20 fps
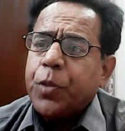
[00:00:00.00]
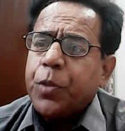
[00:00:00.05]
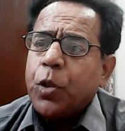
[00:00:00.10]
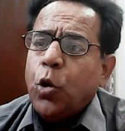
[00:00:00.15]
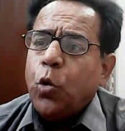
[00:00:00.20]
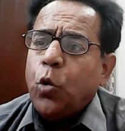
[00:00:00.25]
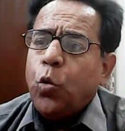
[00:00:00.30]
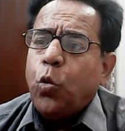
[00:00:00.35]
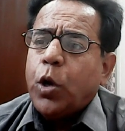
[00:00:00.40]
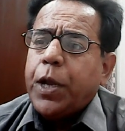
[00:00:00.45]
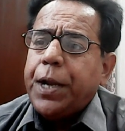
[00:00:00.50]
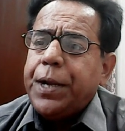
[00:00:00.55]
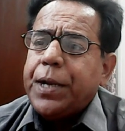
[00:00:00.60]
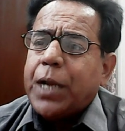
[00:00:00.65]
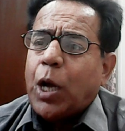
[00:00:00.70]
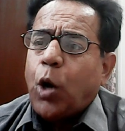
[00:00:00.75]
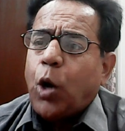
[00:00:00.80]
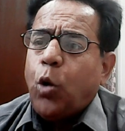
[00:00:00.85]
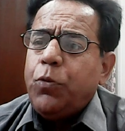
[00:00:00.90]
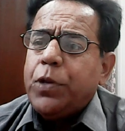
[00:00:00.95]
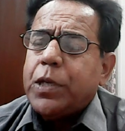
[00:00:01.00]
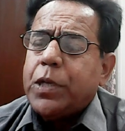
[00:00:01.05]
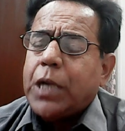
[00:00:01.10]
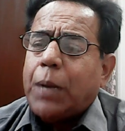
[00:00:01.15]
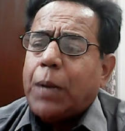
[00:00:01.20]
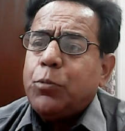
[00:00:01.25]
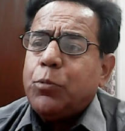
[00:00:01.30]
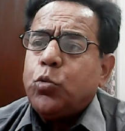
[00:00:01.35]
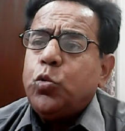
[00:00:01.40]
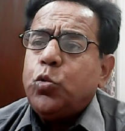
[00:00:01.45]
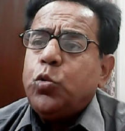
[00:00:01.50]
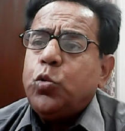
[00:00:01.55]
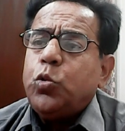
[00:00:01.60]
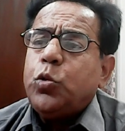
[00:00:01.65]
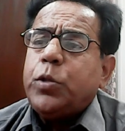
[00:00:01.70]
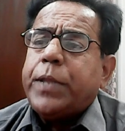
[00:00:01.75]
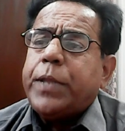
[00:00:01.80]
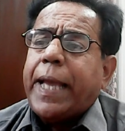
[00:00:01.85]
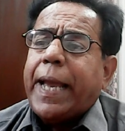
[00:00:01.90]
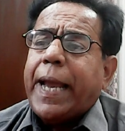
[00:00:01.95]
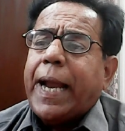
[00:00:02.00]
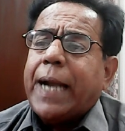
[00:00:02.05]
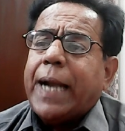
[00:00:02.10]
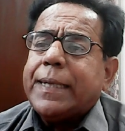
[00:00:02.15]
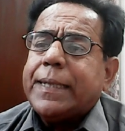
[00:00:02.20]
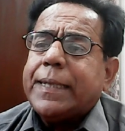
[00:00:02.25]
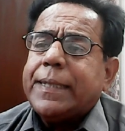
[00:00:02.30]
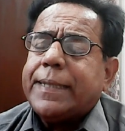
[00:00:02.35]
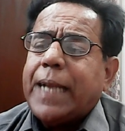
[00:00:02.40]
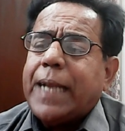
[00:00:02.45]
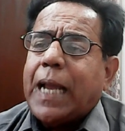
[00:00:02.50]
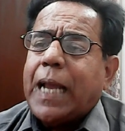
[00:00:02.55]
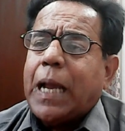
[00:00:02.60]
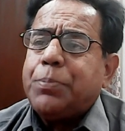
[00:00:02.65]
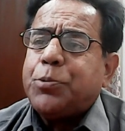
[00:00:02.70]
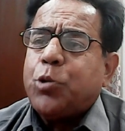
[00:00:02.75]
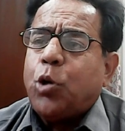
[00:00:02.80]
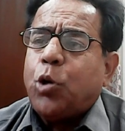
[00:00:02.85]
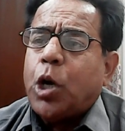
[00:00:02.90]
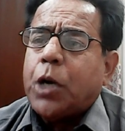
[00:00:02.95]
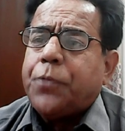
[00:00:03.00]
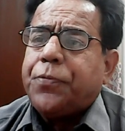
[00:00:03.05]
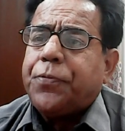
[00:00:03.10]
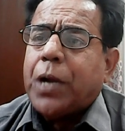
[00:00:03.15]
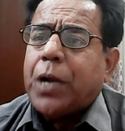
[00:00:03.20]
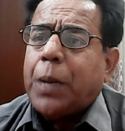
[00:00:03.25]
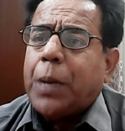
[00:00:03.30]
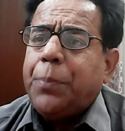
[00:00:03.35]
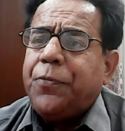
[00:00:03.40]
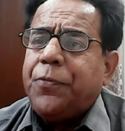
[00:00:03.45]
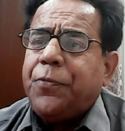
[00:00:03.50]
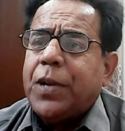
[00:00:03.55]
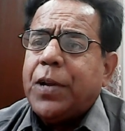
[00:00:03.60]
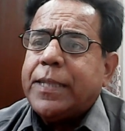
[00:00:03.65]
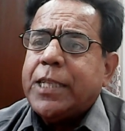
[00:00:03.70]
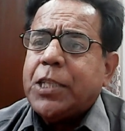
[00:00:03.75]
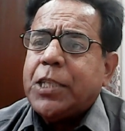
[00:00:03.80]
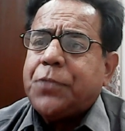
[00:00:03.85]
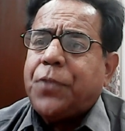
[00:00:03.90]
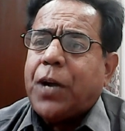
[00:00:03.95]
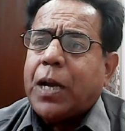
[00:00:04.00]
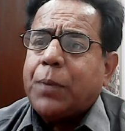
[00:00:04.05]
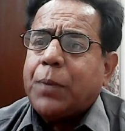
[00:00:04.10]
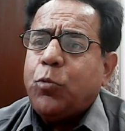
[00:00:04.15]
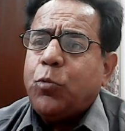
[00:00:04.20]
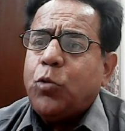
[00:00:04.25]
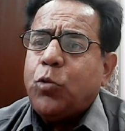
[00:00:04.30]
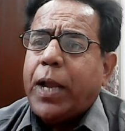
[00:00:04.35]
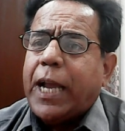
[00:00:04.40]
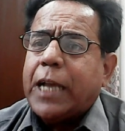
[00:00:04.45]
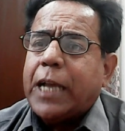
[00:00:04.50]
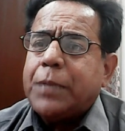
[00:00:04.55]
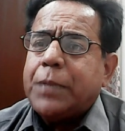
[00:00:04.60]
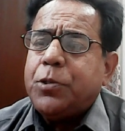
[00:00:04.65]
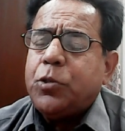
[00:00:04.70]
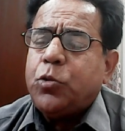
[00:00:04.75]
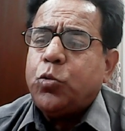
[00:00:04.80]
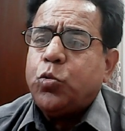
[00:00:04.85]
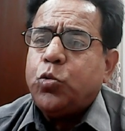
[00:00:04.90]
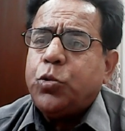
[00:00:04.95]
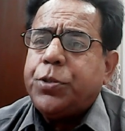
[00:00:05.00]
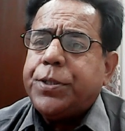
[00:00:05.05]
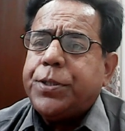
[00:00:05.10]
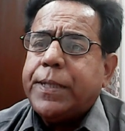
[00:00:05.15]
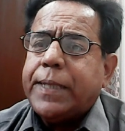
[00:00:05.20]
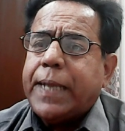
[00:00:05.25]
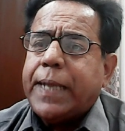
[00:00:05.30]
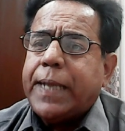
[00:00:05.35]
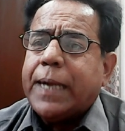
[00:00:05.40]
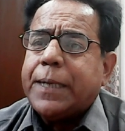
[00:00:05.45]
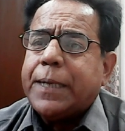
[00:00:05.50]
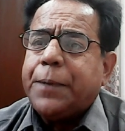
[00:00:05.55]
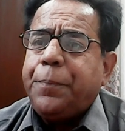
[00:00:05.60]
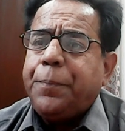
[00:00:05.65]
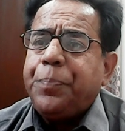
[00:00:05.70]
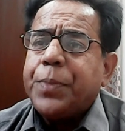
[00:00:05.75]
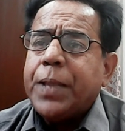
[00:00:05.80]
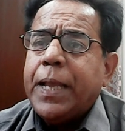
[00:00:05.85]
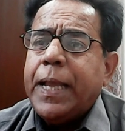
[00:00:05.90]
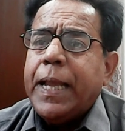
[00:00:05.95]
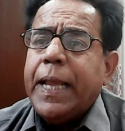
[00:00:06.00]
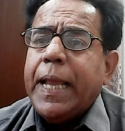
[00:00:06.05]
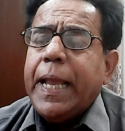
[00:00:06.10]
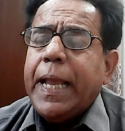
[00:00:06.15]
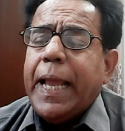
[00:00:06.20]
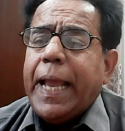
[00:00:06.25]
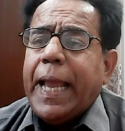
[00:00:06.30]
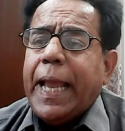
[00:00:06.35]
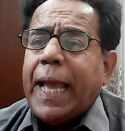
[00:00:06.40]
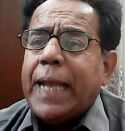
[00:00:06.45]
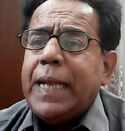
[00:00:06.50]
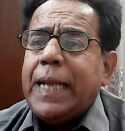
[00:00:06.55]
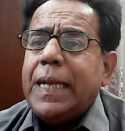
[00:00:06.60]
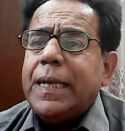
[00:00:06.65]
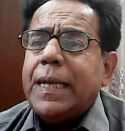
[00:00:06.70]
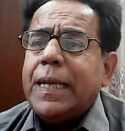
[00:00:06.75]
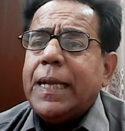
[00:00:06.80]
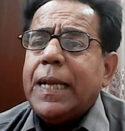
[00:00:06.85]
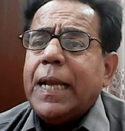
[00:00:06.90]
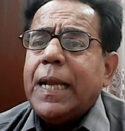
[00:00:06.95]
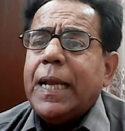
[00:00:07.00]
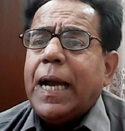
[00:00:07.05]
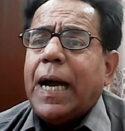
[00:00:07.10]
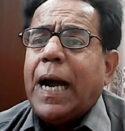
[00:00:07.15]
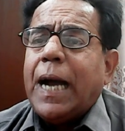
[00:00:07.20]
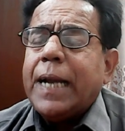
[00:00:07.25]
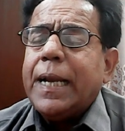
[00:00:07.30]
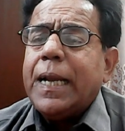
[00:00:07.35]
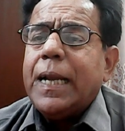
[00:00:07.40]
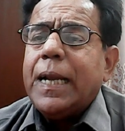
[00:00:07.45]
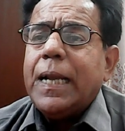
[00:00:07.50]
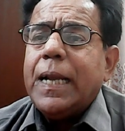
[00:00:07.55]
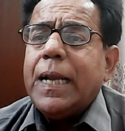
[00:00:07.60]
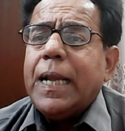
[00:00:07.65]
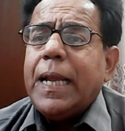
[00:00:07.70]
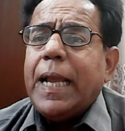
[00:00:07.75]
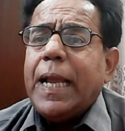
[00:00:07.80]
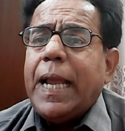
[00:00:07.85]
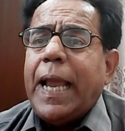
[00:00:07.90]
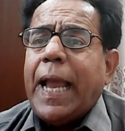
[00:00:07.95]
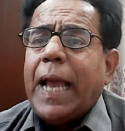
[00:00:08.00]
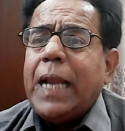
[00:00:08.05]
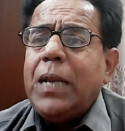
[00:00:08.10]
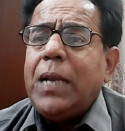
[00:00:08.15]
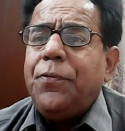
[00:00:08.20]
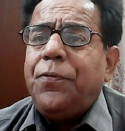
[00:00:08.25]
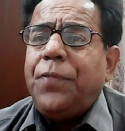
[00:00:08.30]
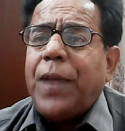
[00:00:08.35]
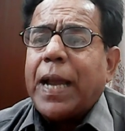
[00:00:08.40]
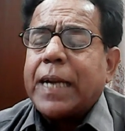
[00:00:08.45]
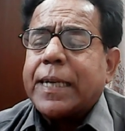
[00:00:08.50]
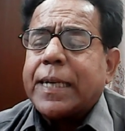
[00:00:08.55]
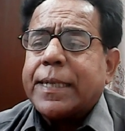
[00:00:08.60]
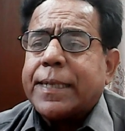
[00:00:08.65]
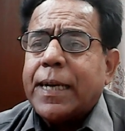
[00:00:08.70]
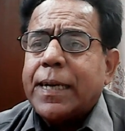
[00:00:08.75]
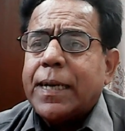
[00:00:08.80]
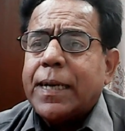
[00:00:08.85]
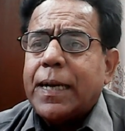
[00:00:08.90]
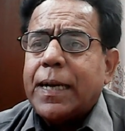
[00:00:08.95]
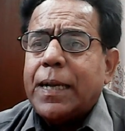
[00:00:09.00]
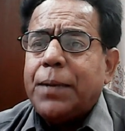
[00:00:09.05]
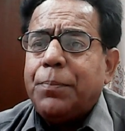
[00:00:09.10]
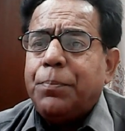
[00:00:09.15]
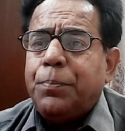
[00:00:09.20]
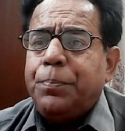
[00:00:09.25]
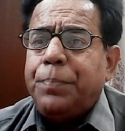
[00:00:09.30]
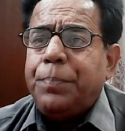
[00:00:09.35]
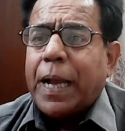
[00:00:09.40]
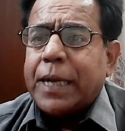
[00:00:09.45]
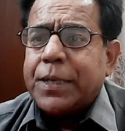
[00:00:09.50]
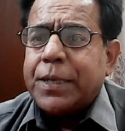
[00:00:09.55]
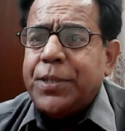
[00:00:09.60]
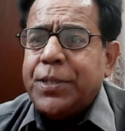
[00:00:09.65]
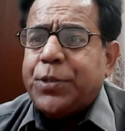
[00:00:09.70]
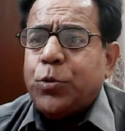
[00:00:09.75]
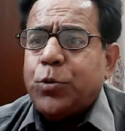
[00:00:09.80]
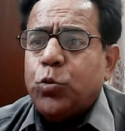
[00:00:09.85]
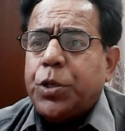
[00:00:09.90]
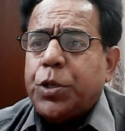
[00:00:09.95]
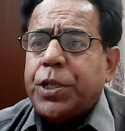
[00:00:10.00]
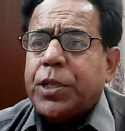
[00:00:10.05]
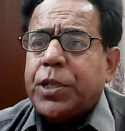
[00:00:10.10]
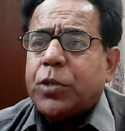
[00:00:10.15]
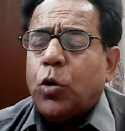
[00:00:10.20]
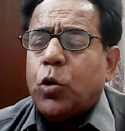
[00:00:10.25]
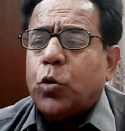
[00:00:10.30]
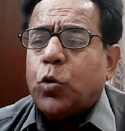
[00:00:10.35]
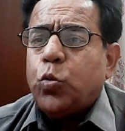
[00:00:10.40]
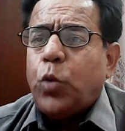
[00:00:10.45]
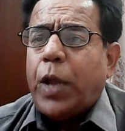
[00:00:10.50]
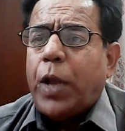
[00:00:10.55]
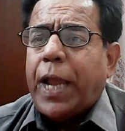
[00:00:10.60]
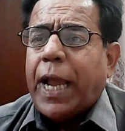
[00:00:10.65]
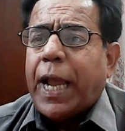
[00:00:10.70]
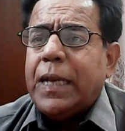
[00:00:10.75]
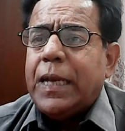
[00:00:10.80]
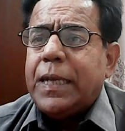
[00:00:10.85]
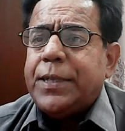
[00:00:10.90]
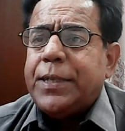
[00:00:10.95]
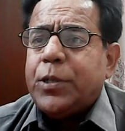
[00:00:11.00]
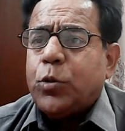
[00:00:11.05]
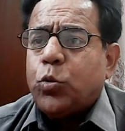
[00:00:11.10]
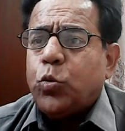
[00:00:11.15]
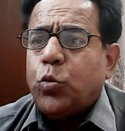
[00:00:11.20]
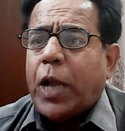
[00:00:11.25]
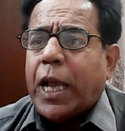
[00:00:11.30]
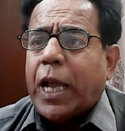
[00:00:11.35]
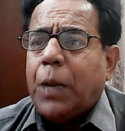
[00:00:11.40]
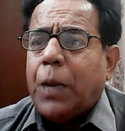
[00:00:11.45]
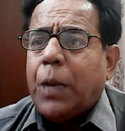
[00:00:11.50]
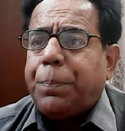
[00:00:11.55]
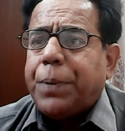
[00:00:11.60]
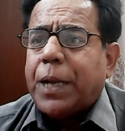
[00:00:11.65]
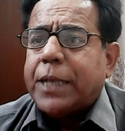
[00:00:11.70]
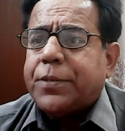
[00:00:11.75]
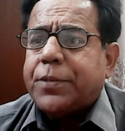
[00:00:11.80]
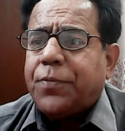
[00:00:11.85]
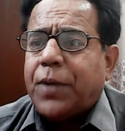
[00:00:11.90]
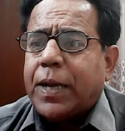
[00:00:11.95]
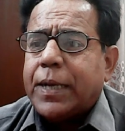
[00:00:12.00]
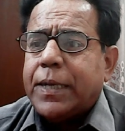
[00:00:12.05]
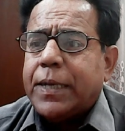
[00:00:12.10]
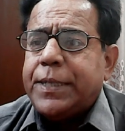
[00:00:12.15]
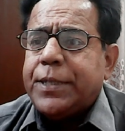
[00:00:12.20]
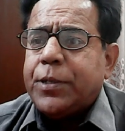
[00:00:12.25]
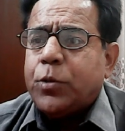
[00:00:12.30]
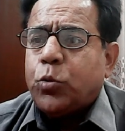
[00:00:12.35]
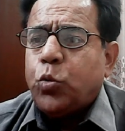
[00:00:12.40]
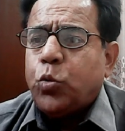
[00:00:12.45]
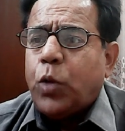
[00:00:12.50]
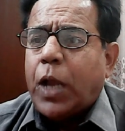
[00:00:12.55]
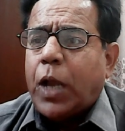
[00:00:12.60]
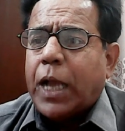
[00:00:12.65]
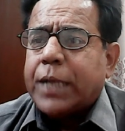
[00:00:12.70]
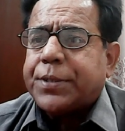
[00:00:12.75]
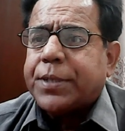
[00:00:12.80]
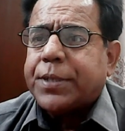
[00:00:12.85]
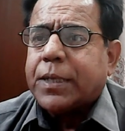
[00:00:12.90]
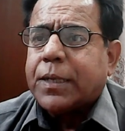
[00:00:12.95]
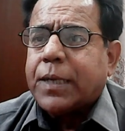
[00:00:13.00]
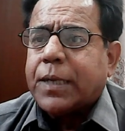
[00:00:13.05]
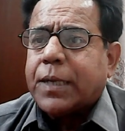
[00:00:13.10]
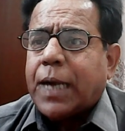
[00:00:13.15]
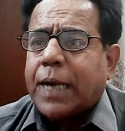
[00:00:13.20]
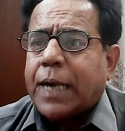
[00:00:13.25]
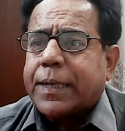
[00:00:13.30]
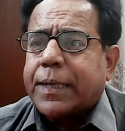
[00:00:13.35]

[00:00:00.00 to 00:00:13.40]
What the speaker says: Okay, now we come to that snapshot from where this formula has been used, that L or L vector magnitude equal to L into L plus 1 into H cut.